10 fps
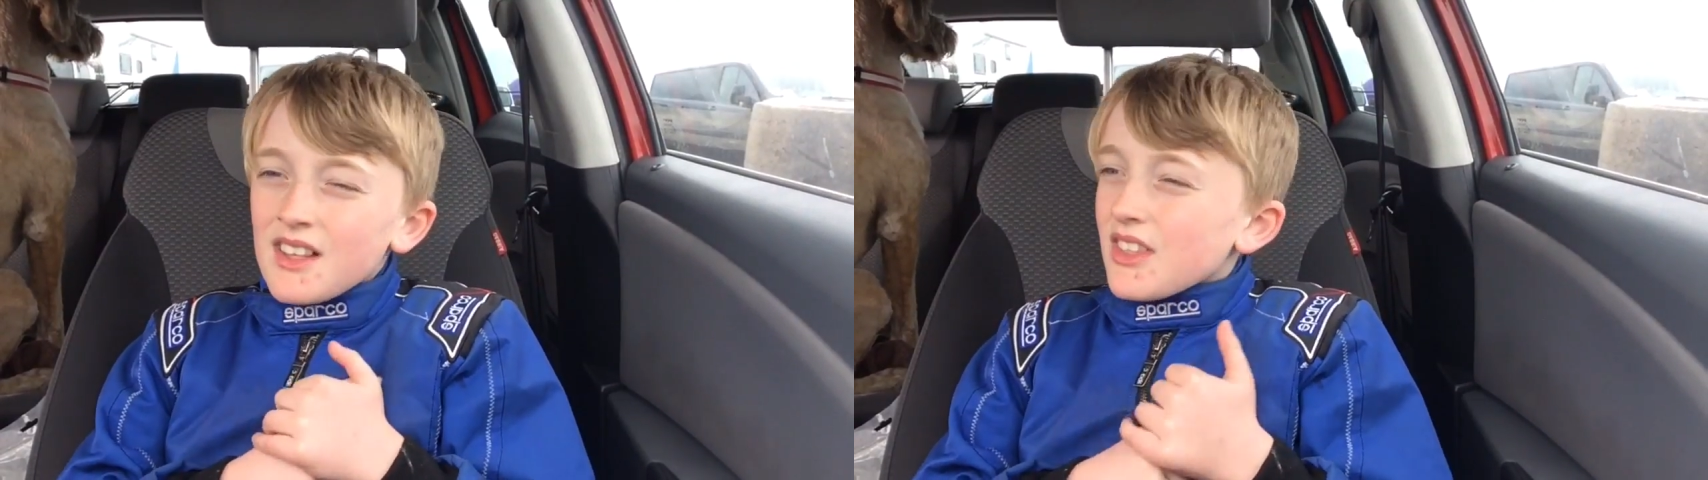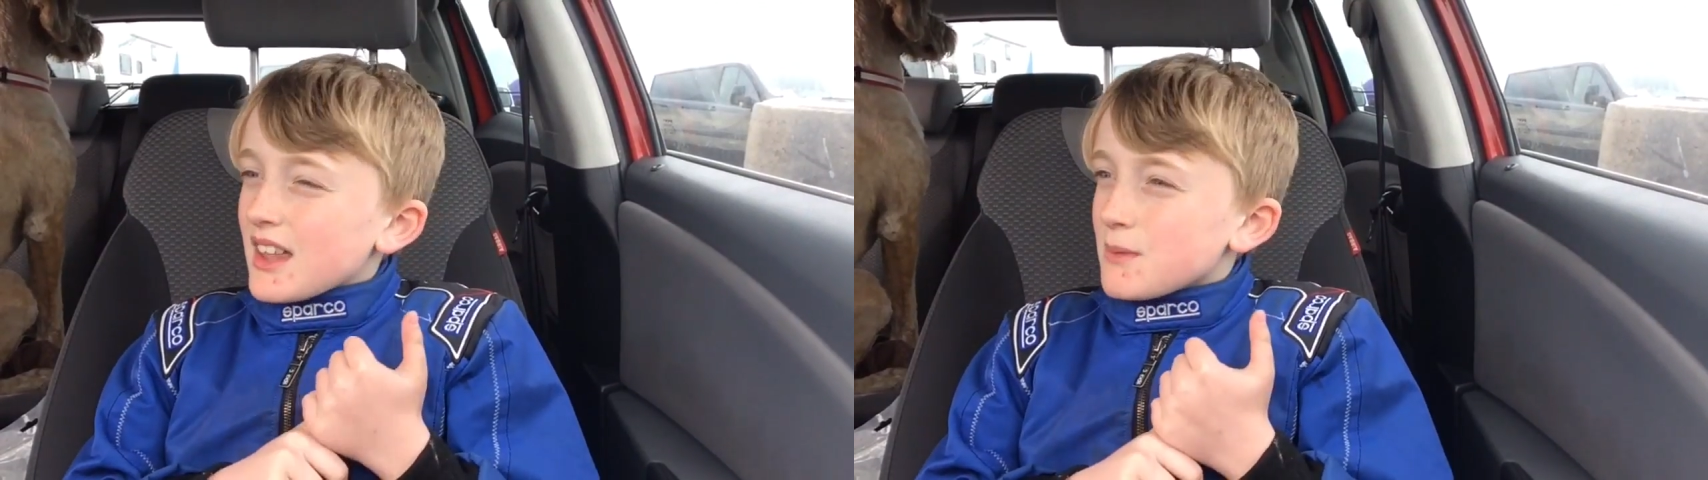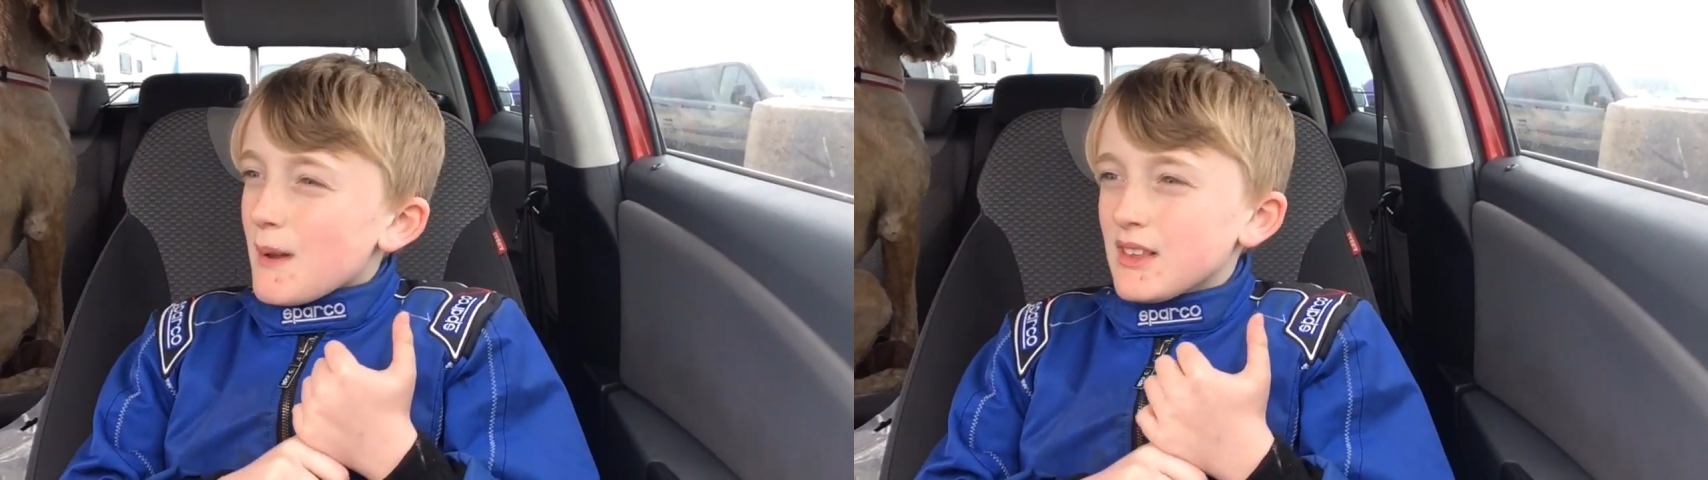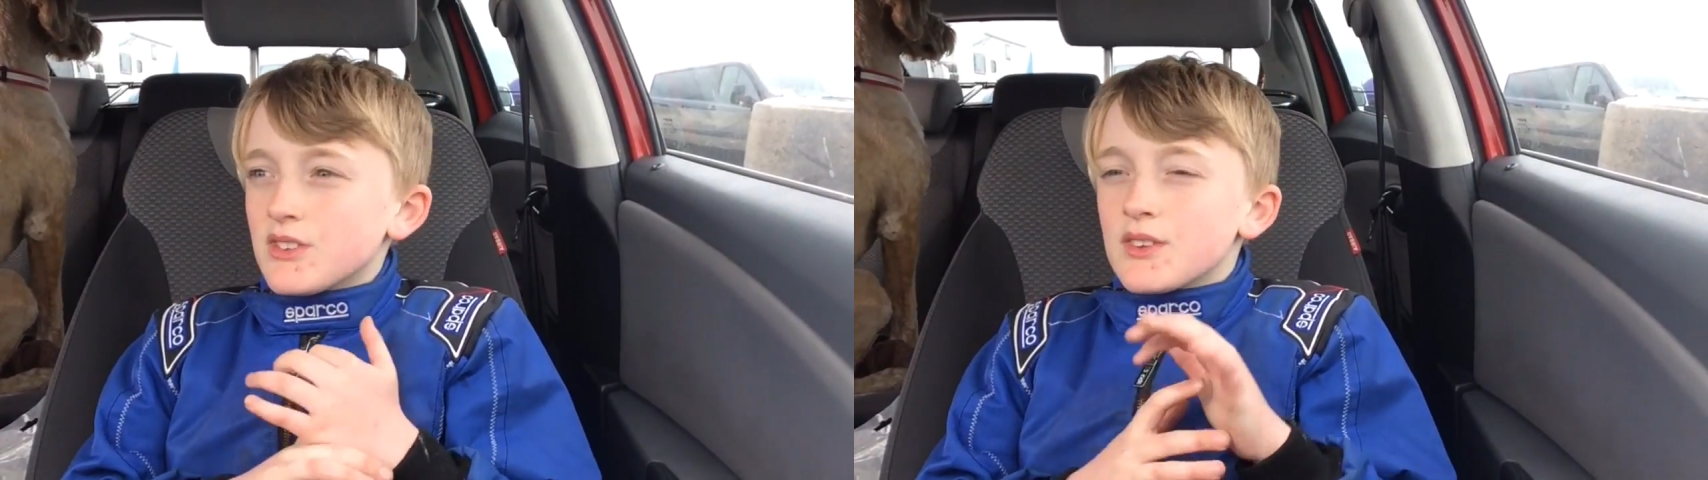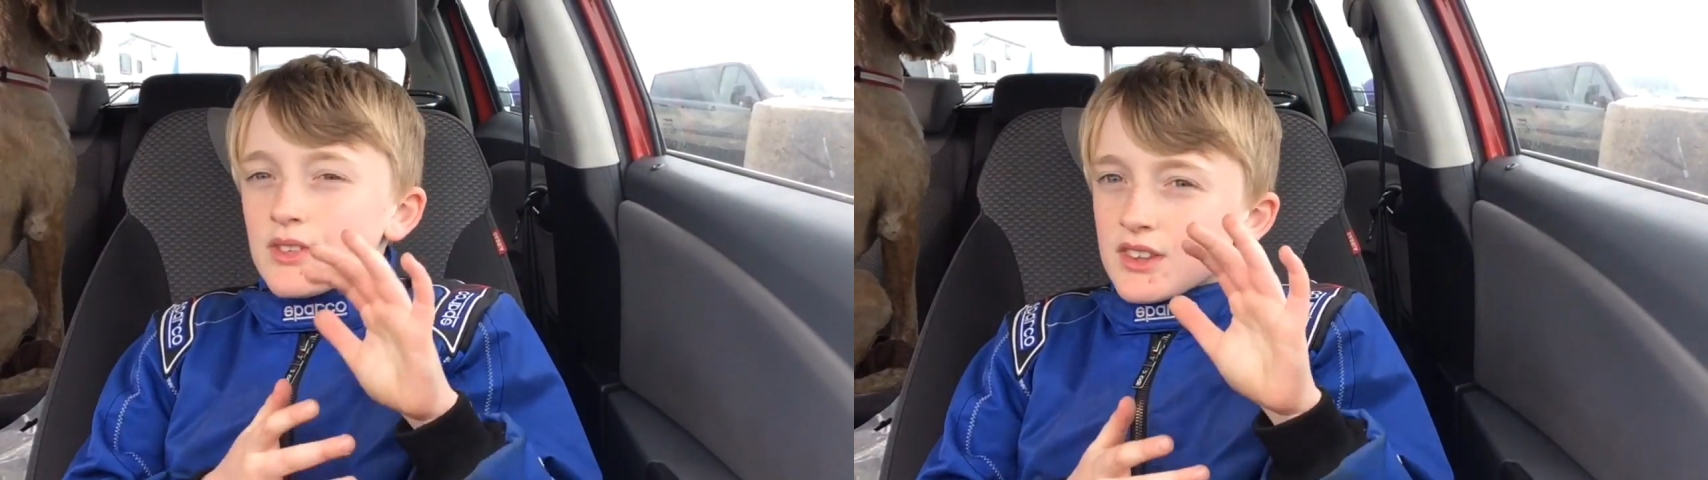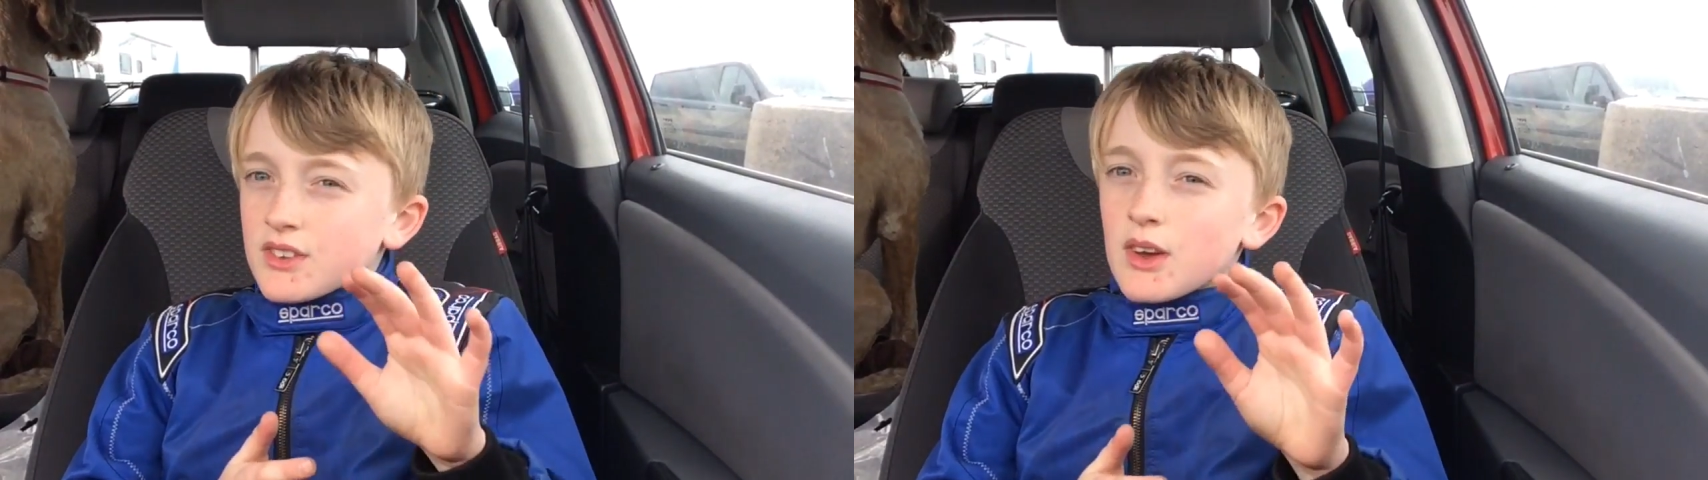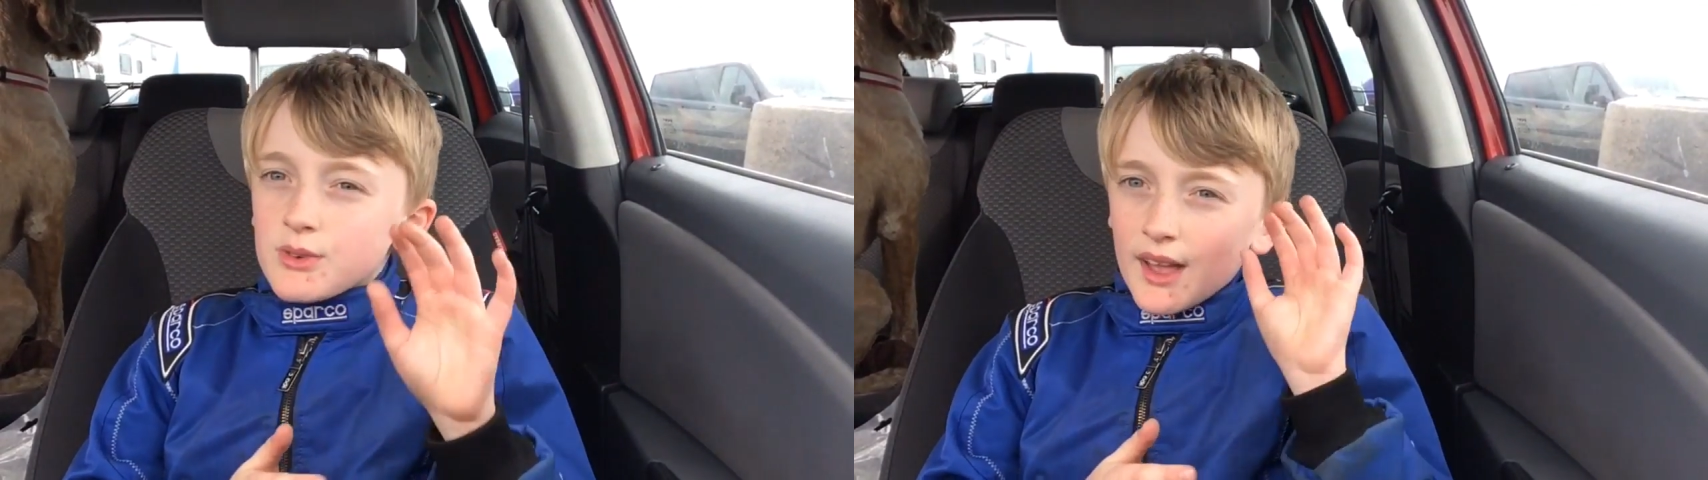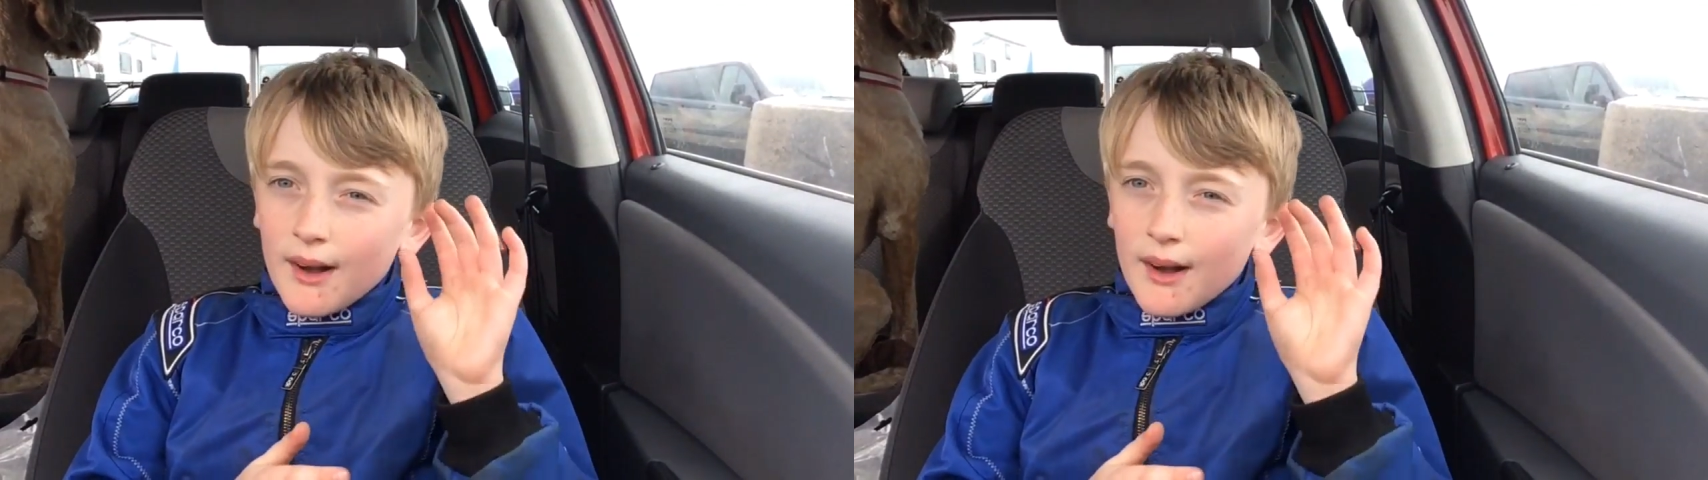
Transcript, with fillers: That depends if this goes